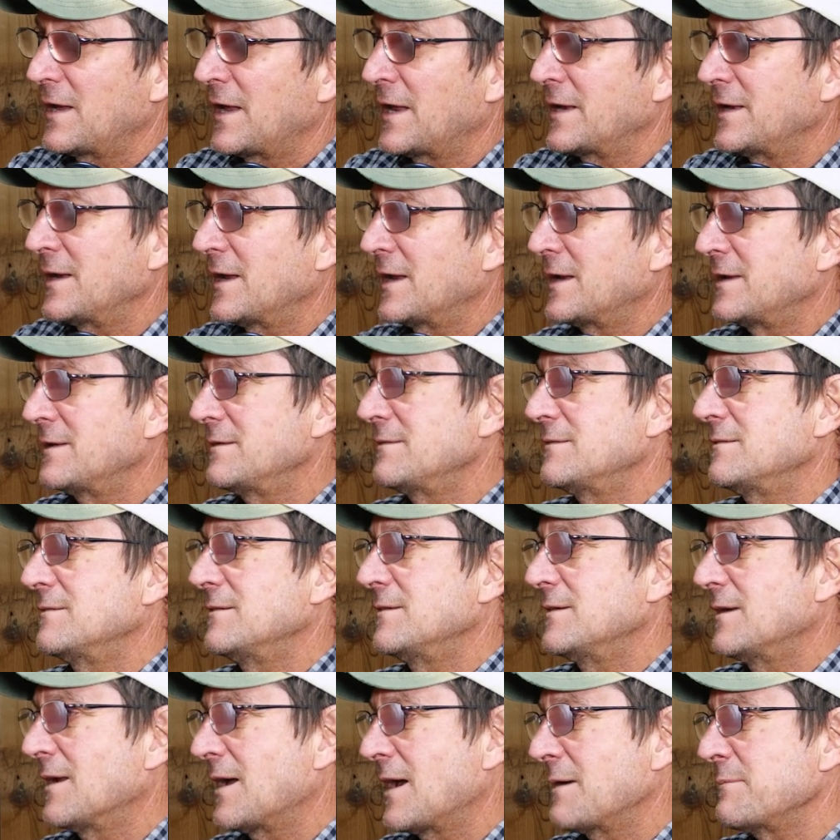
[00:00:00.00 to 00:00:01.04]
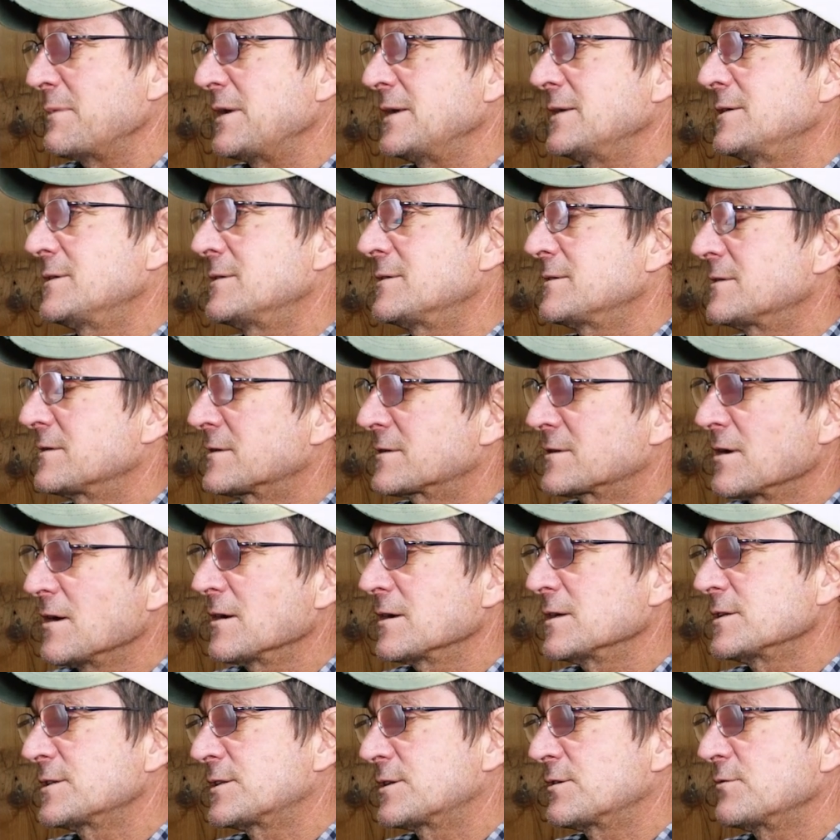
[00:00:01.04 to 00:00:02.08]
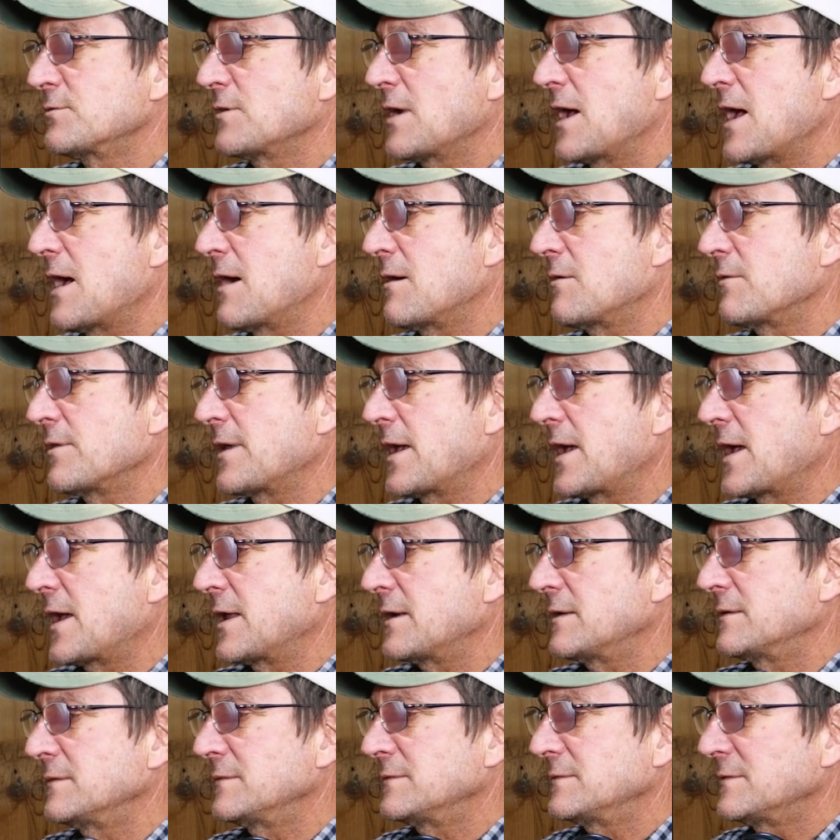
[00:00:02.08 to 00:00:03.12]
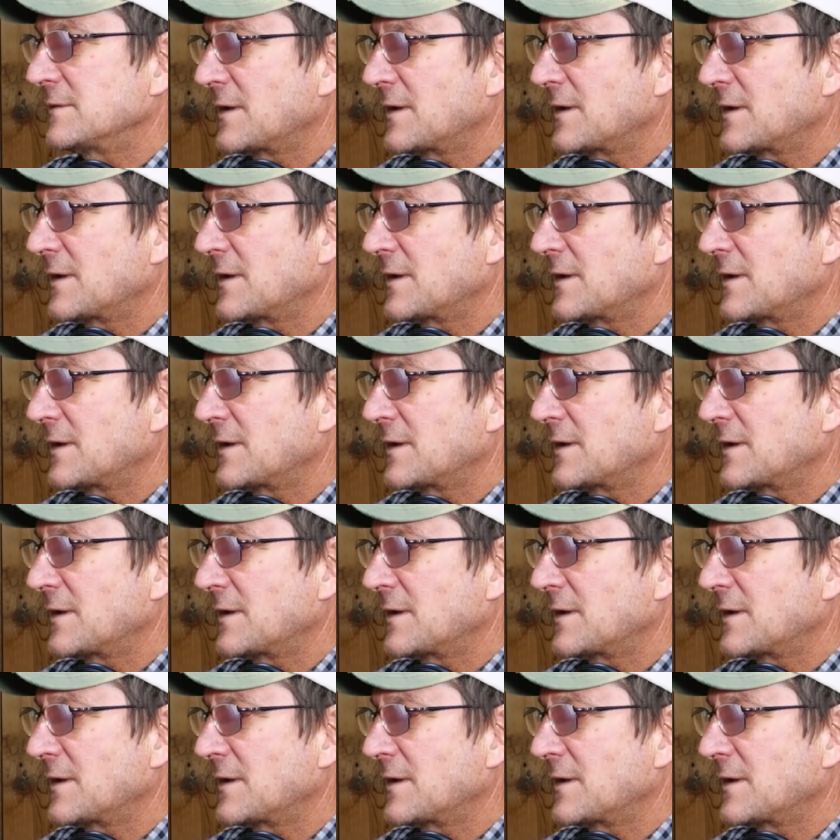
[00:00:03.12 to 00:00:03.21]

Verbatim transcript: And, and I mean, talk us through how that,